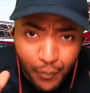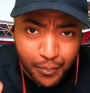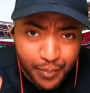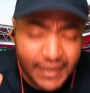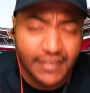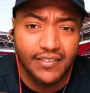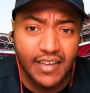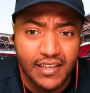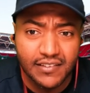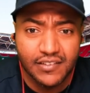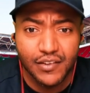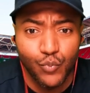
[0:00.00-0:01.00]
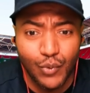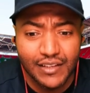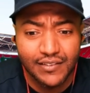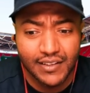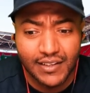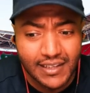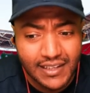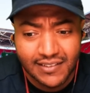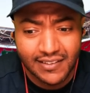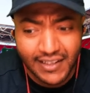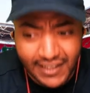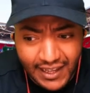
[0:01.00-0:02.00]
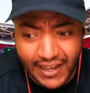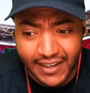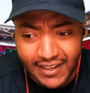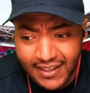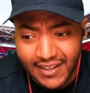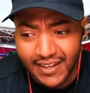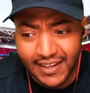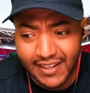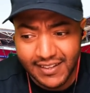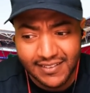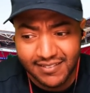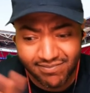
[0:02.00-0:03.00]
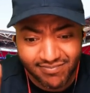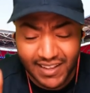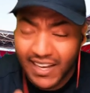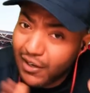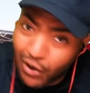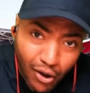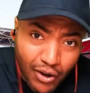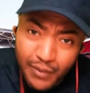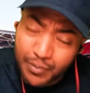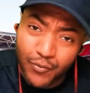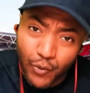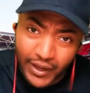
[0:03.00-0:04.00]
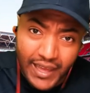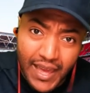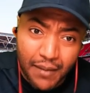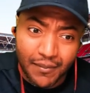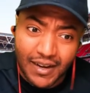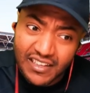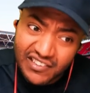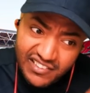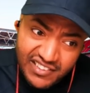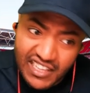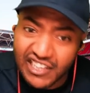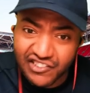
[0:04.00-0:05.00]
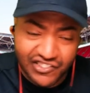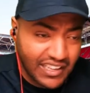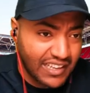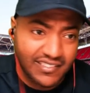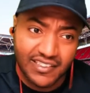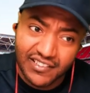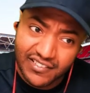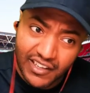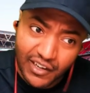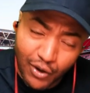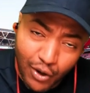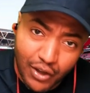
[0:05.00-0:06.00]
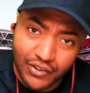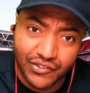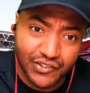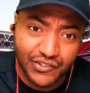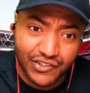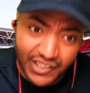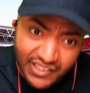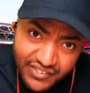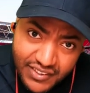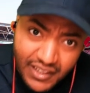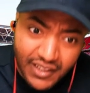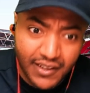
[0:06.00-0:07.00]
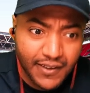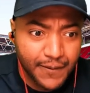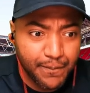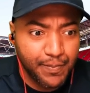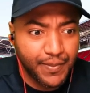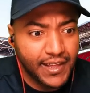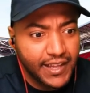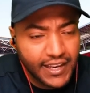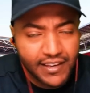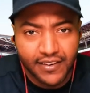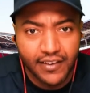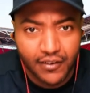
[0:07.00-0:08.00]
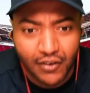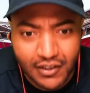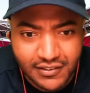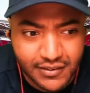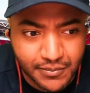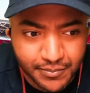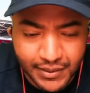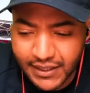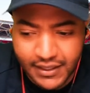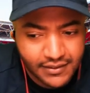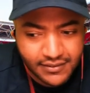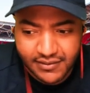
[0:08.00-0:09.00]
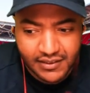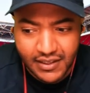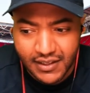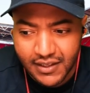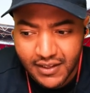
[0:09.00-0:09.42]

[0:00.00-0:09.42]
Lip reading: big chances he wasted tonight. And I called it before the game. I said Jackson is going to cost Chelsea. And he did cost them because